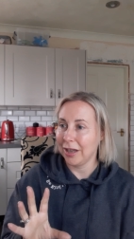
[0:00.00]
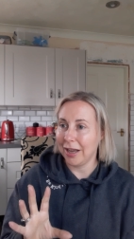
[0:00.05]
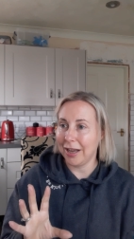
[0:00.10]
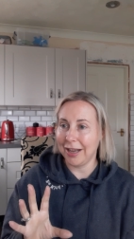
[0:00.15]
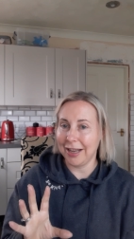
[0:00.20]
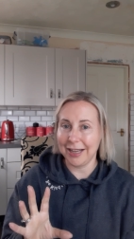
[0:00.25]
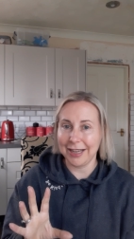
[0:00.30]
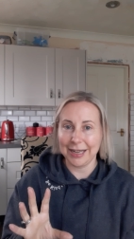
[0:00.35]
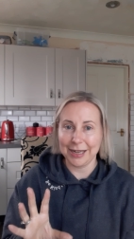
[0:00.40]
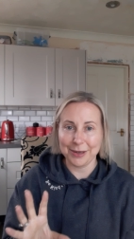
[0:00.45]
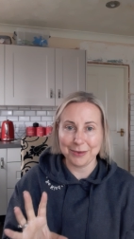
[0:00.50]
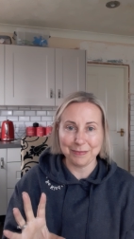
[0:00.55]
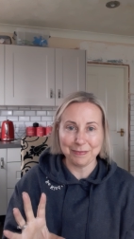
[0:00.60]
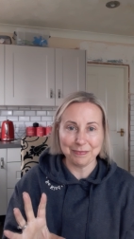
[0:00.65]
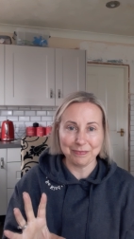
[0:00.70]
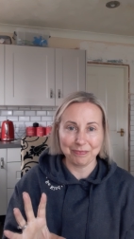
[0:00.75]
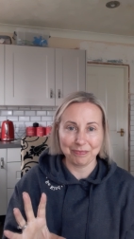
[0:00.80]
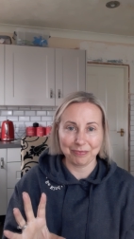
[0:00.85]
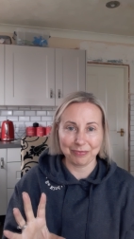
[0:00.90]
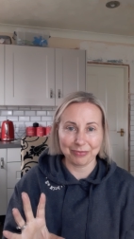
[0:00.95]

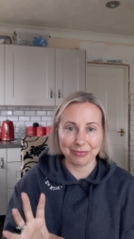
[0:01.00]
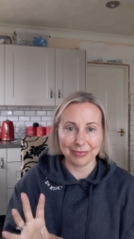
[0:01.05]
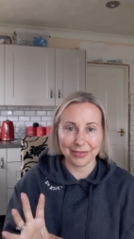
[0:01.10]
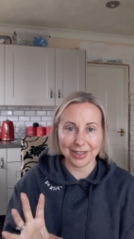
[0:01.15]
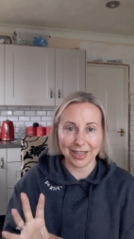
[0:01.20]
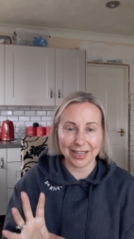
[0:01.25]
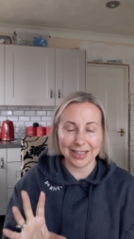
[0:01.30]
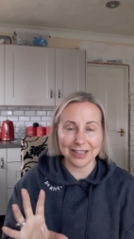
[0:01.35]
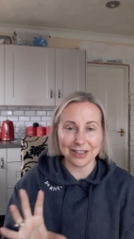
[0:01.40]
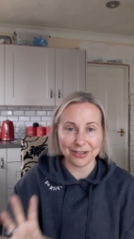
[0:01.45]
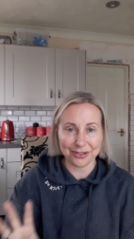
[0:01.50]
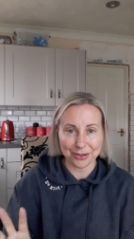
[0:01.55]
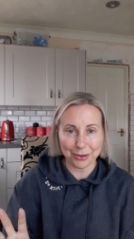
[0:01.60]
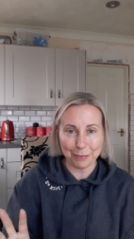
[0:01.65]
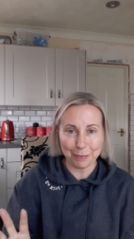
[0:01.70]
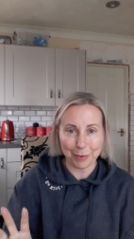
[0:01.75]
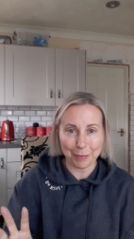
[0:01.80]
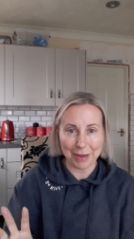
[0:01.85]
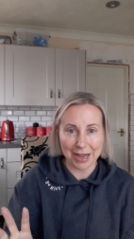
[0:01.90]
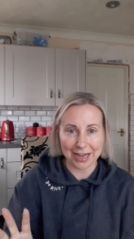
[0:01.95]
in the
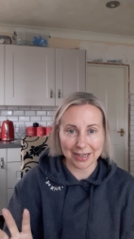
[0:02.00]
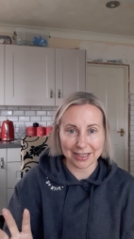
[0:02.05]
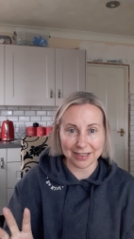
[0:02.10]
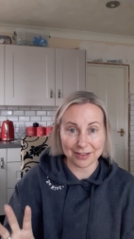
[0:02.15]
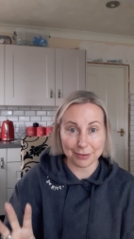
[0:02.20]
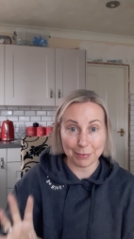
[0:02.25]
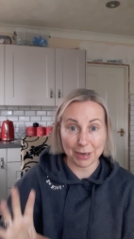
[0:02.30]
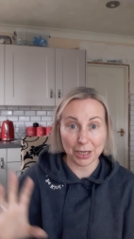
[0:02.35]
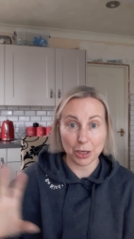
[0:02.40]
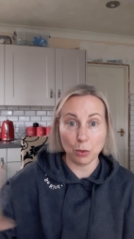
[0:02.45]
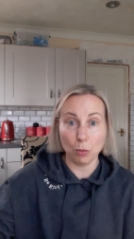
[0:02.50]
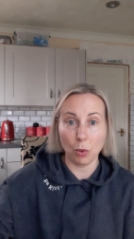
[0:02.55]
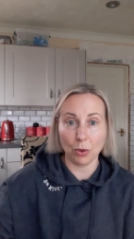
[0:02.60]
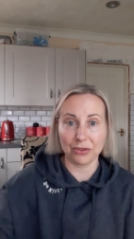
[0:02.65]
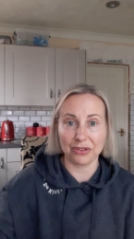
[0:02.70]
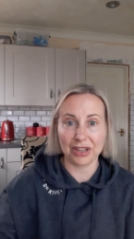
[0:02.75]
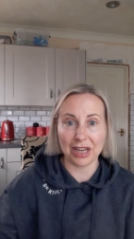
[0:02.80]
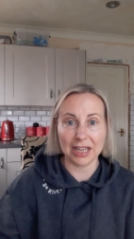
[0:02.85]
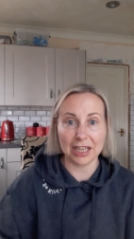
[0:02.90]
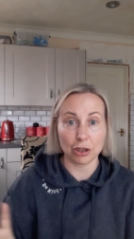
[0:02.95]
supermarket to make you want
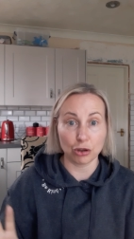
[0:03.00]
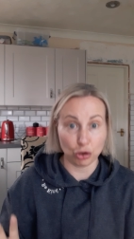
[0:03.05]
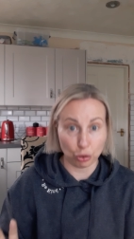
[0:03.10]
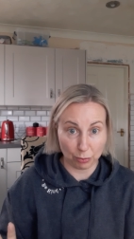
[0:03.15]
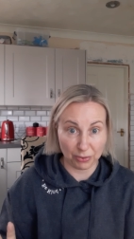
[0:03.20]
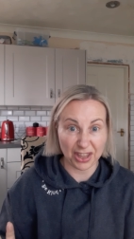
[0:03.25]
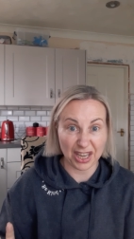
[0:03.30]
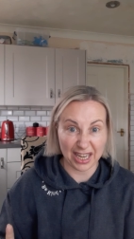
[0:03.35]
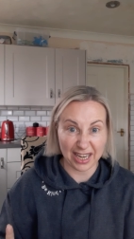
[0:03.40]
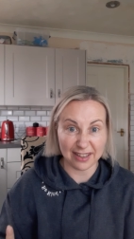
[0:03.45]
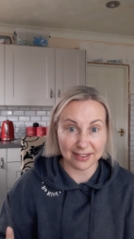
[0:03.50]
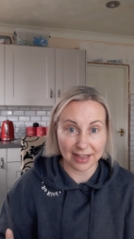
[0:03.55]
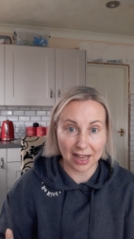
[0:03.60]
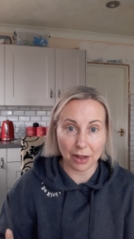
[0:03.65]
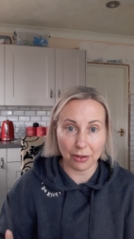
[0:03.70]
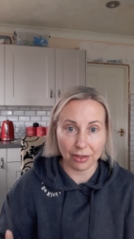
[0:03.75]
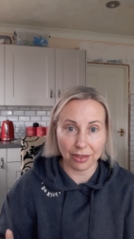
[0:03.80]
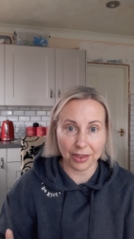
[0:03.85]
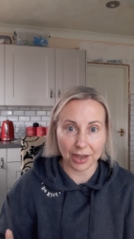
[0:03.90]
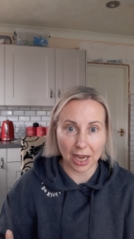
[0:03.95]
to get it because you think it's
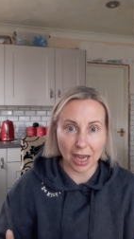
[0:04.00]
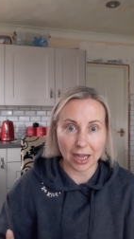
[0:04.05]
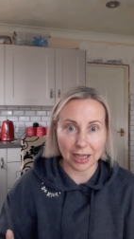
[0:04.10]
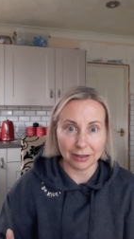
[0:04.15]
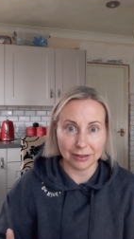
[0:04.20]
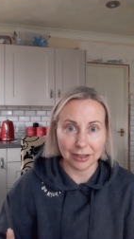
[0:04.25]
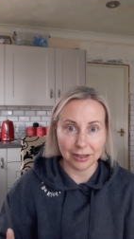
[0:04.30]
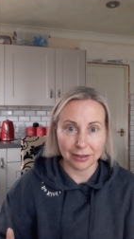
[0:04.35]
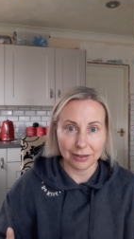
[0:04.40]
healthier.